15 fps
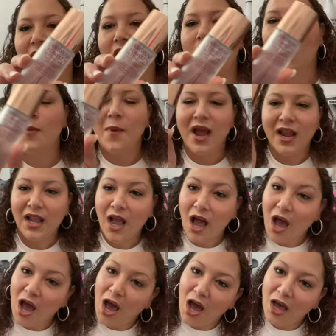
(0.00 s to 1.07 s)
Oh my
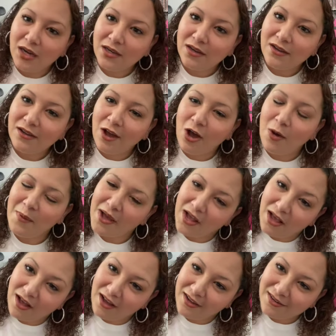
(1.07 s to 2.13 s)
God. Oh my
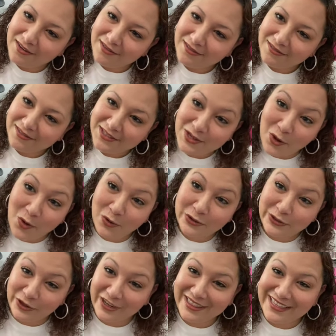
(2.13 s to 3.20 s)
God. So
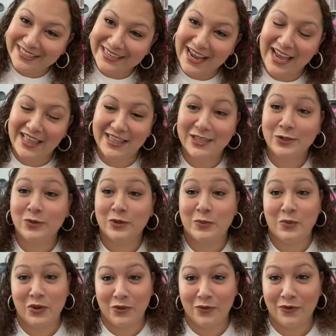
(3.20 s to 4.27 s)
during the day, this was
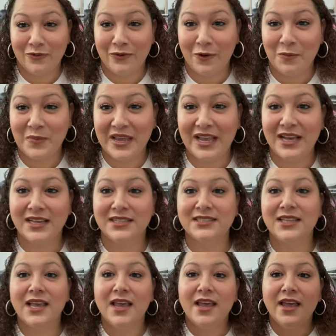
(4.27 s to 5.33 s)
beautiful because
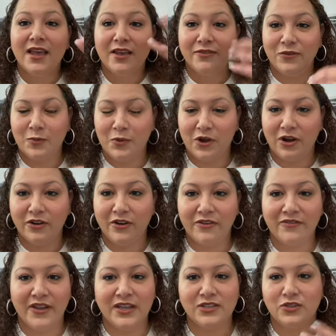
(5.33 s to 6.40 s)
if you put it on your
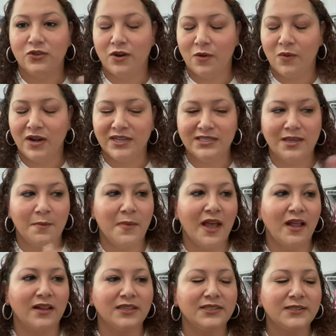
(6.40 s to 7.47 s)
face, you don't want it to
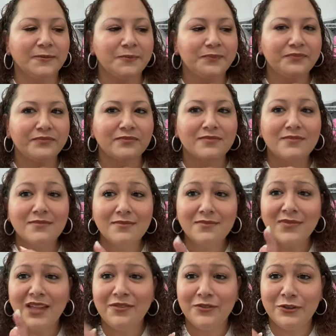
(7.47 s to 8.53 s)
melt.
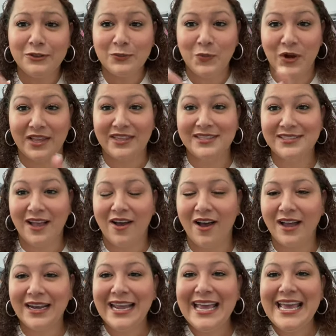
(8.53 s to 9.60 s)
If you spray this
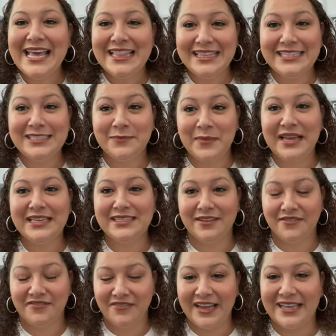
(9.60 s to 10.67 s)
on, this makes the
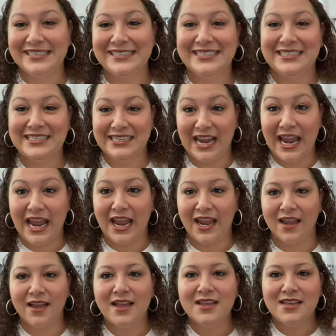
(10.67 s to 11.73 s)
face
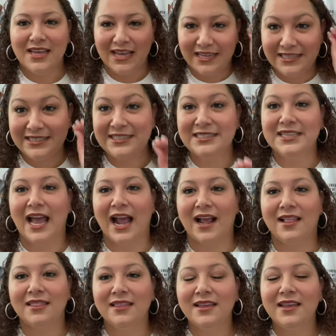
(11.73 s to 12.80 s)
stay
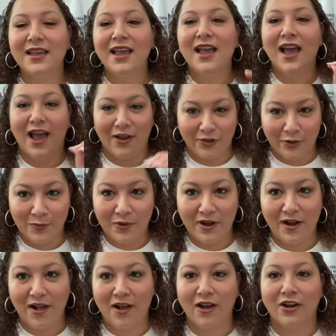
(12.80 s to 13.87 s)
exactly how you put it
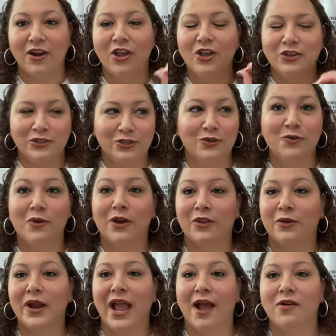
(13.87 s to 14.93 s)
on 2 or
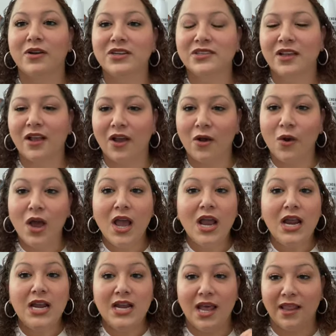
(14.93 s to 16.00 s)
3 hours ago.
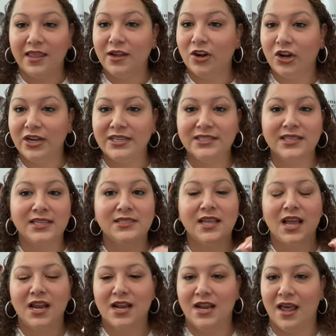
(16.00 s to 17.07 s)
Nothing creases,
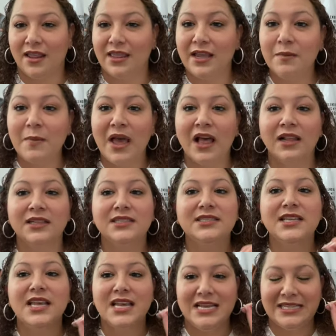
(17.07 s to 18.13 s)
nothing melts.
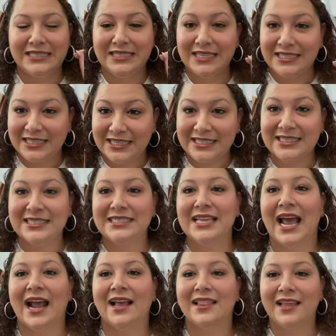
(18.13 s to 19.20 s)
It stays
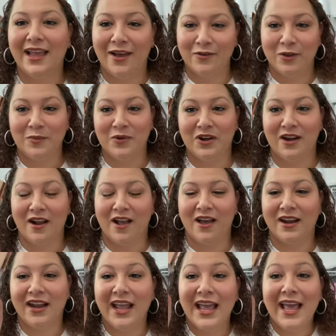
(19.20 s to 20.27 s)
exactly how you put it on.
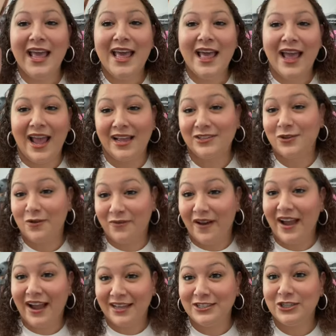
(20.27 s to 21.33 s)
So if I
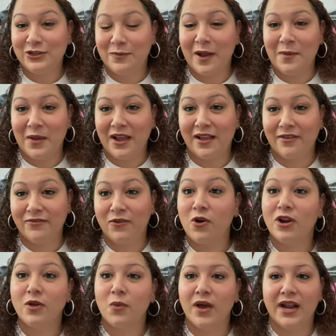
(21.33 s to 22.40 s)
had to do my makeup for
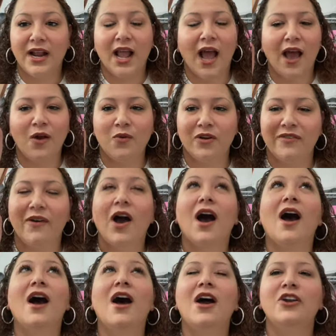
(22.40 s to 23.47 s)
the wedding, I would have
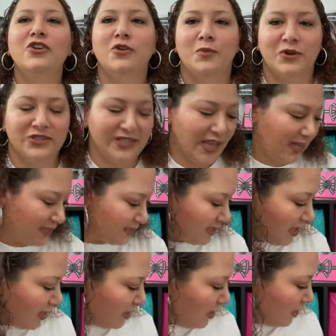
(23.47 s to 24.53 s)
100%
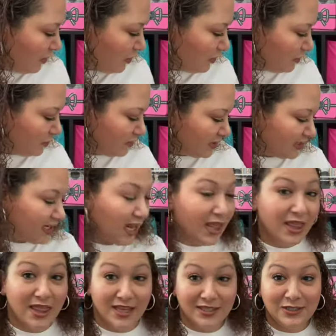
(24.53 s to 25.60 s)
used
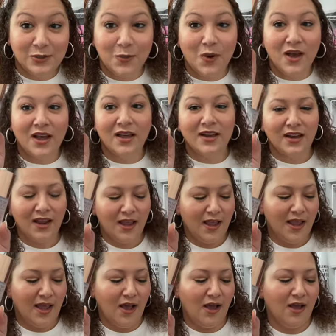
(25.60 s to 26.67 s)
this one
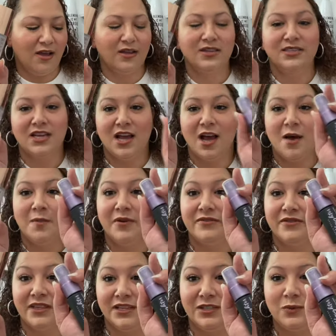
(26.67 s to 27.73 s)
on top of
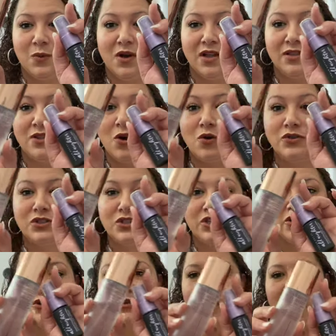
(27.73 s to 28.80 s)
this one. Those
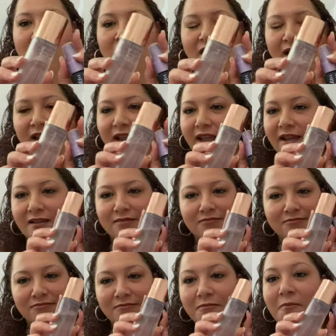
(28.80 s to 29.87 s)
two are like
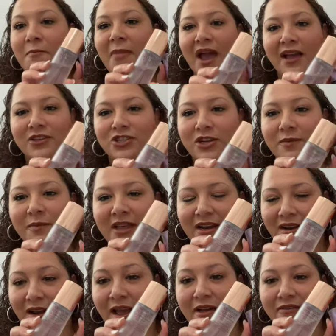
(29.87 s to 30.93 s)
magic made
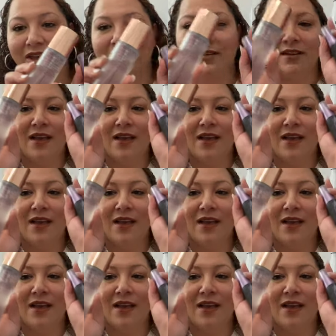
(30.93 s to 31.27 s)
in heaven.